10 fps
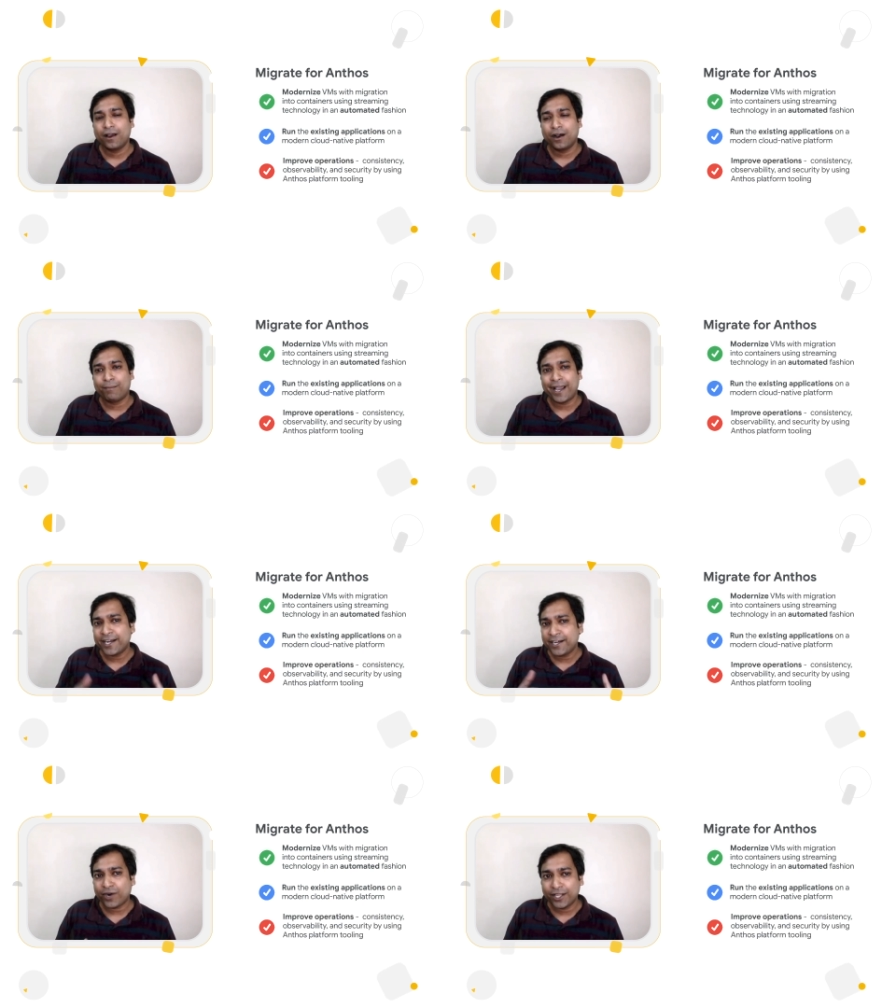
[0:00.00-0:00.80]
Uh,
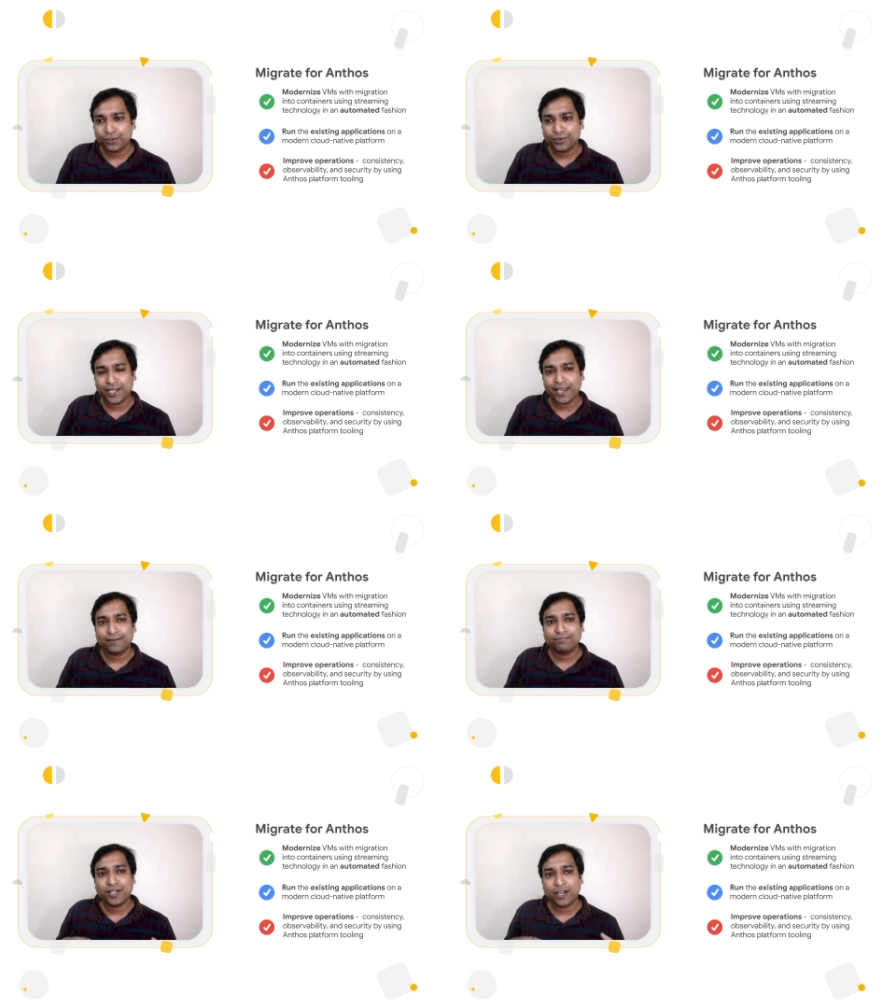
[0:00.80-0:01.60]
Migrate for Anthos
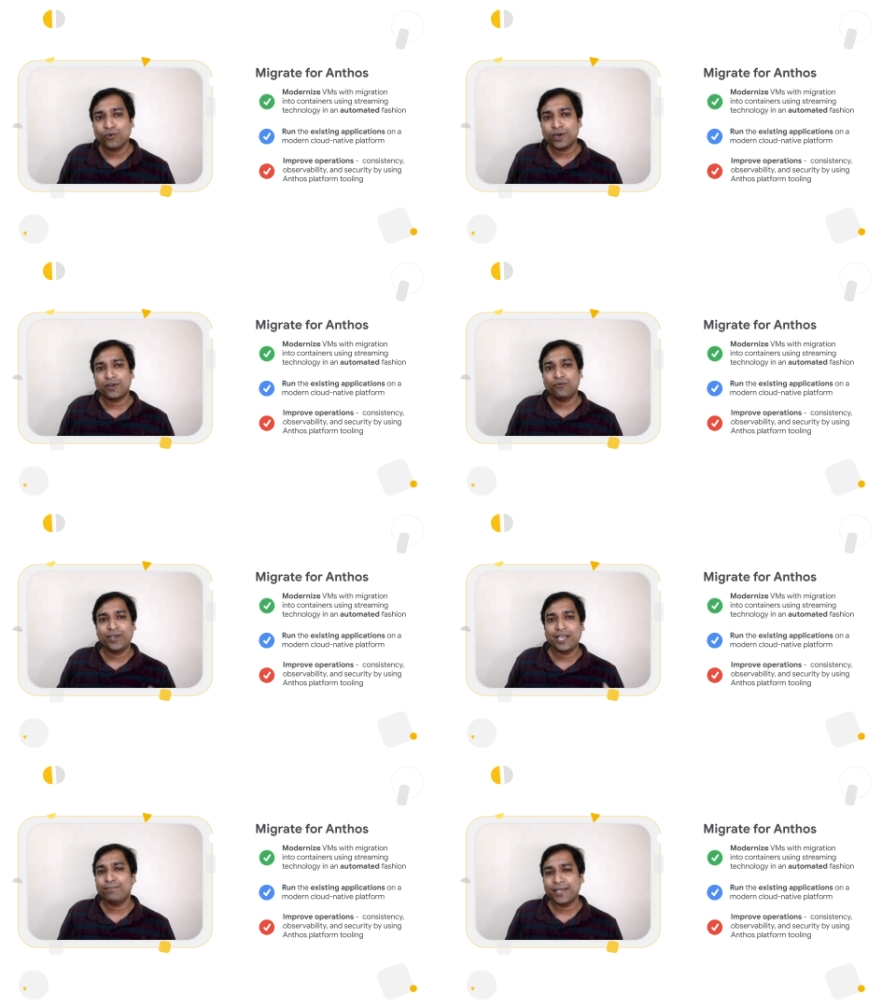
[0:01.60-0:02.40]
can convert
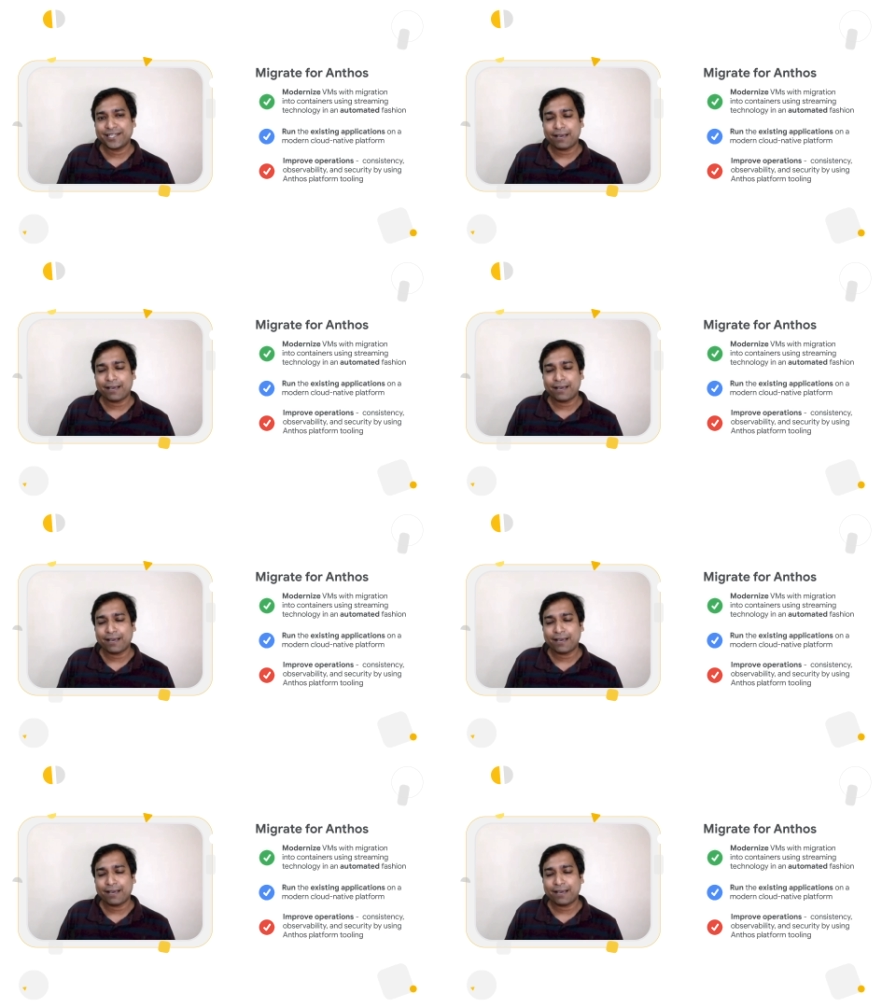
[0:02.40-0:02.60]
VM-based